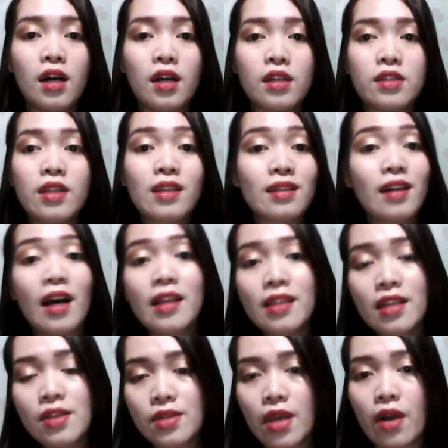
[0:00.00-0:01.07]

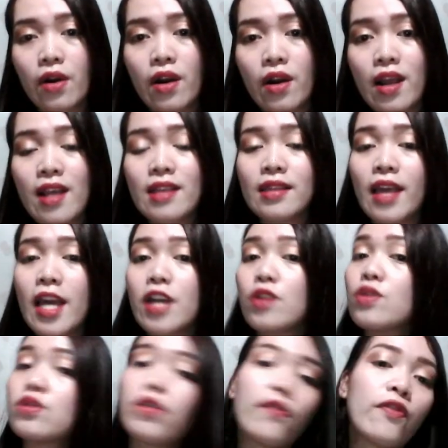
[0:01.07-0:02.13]
discussing there is a
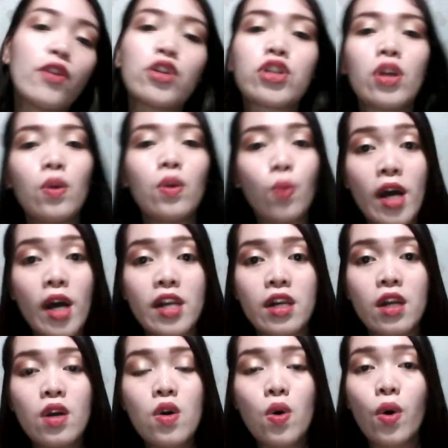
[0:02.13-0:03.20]
controversial one
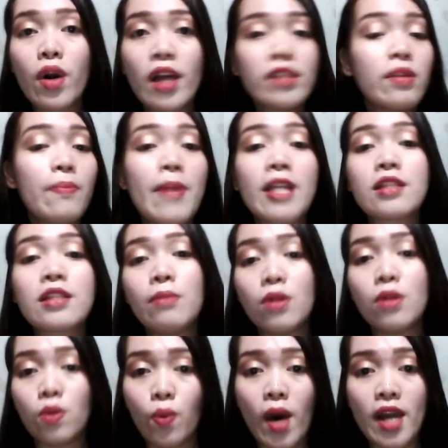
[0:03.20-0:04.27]
or a
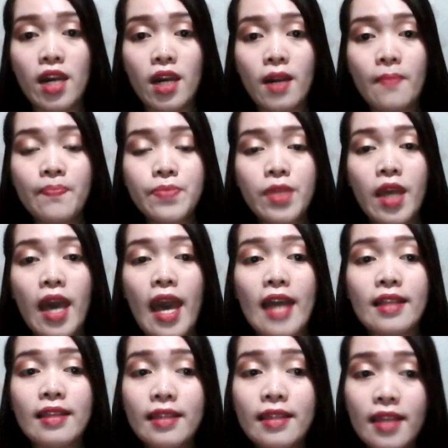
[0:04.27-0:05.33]
debatable one.
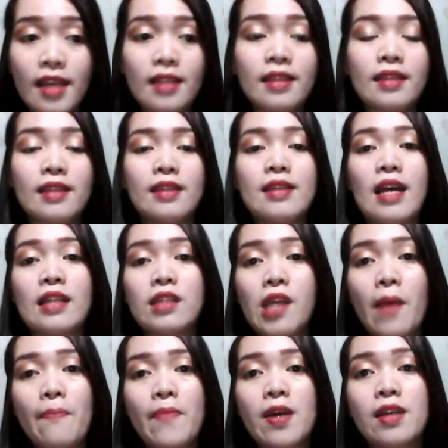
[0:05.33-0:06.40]
And since that
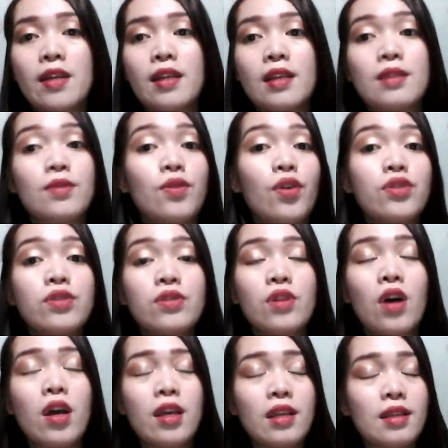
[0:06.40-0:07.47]
topic
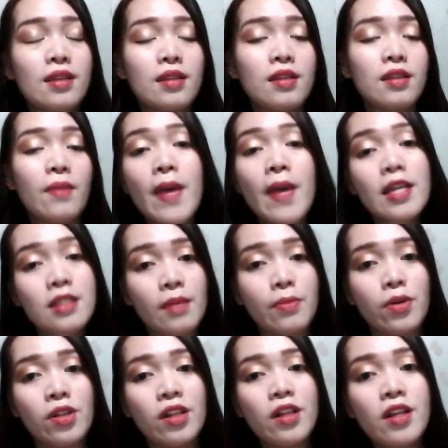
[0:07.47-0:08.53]
is
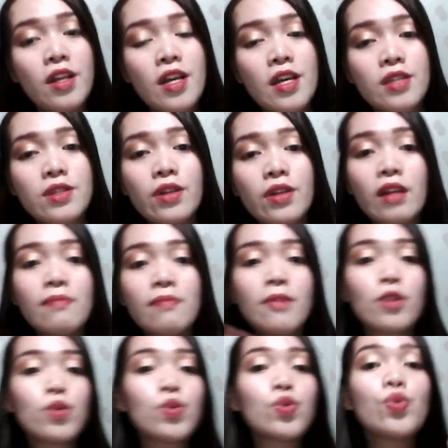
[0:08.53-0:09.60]
debatable, there can
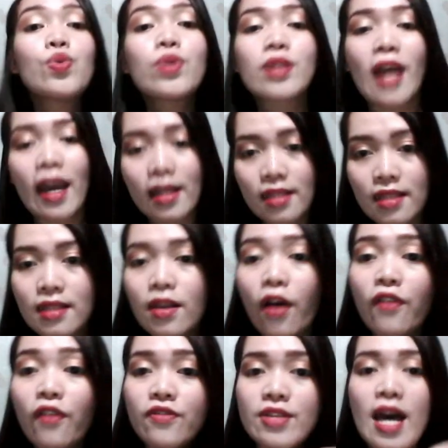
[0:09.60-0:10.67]
be two sides
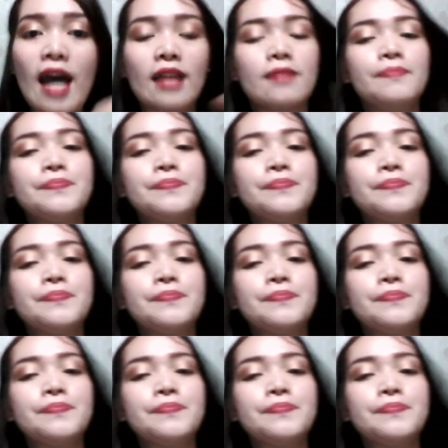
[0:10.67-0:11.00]
of that.